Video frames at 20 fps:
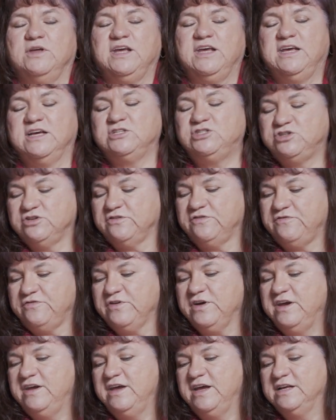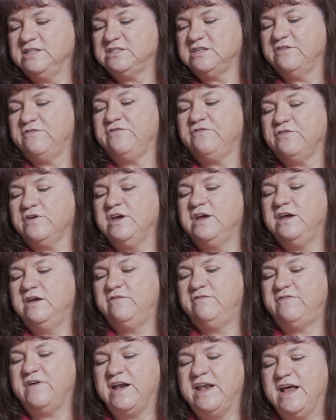Get your it's a free
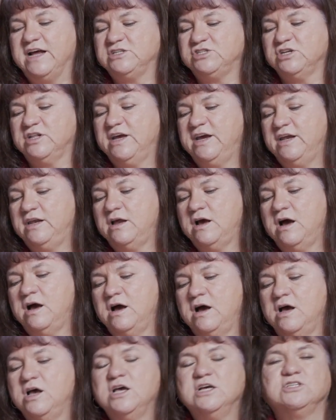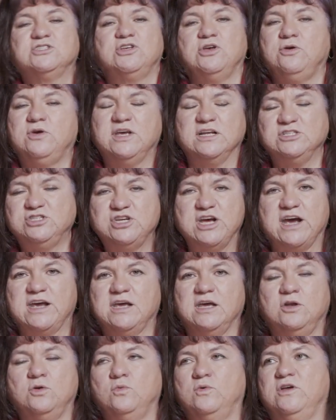financial aid, so you can check
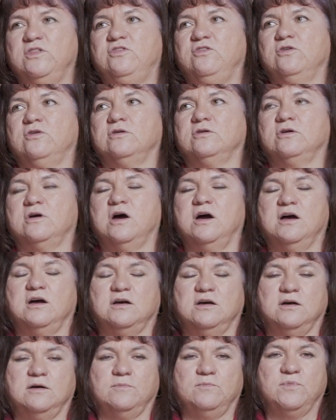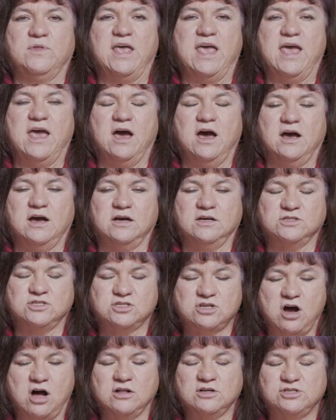in with your
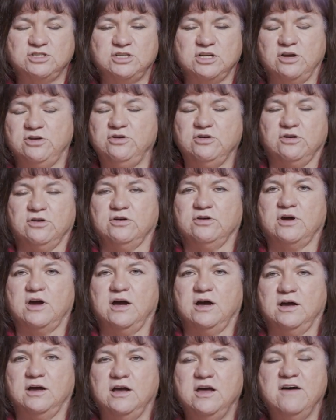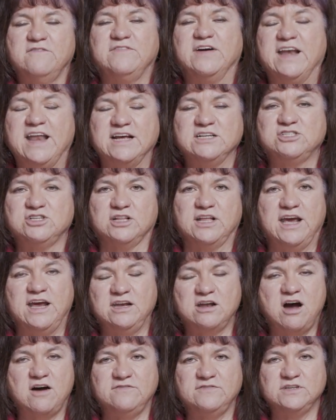scholarship, your financial
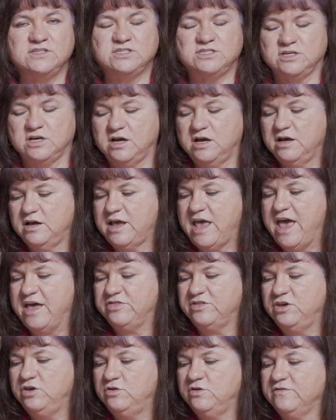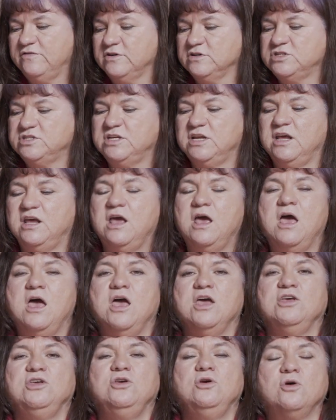aid office at the university.
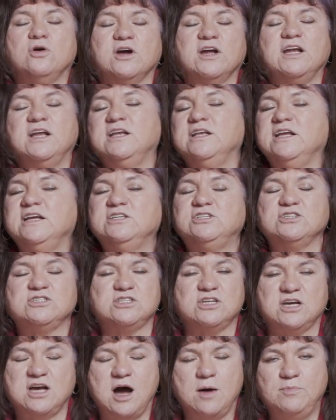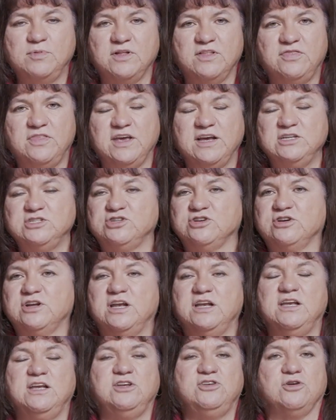You're going to need just a couple of things. You're going
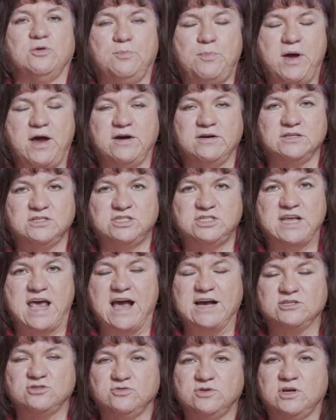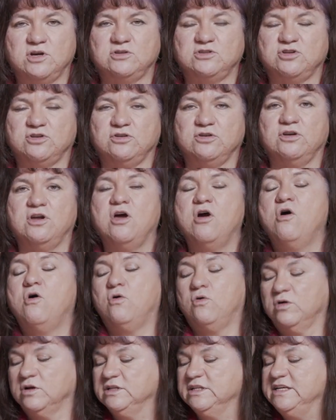to need your parents' tax return,
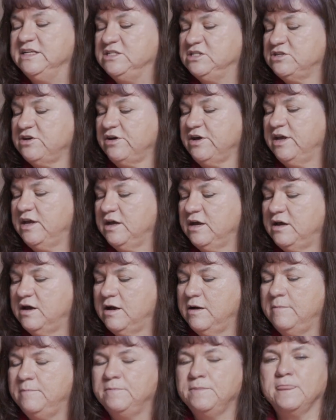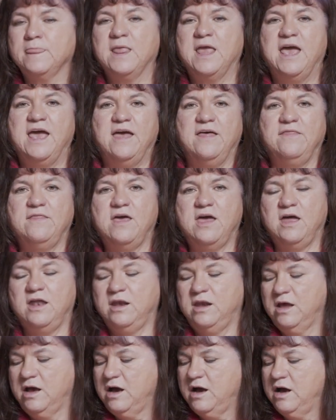or at least their income, and
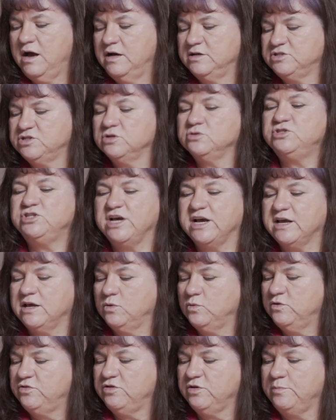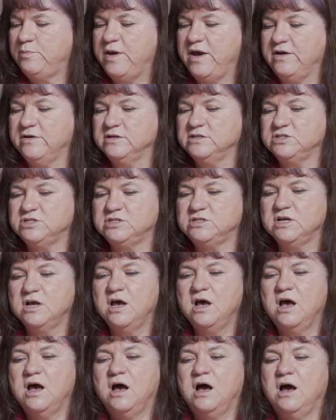then so check in with your parents.
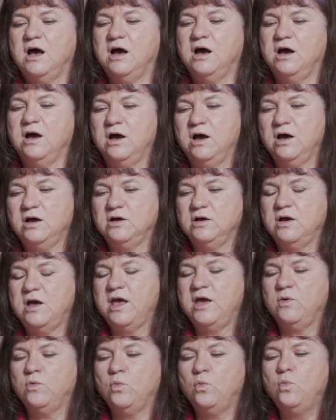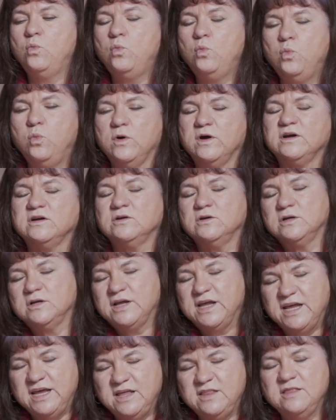We're
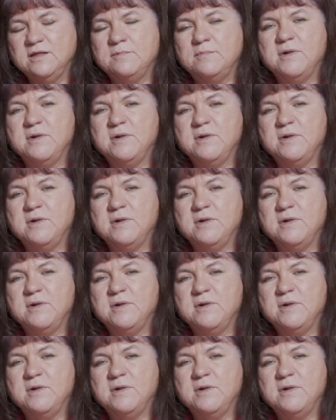in the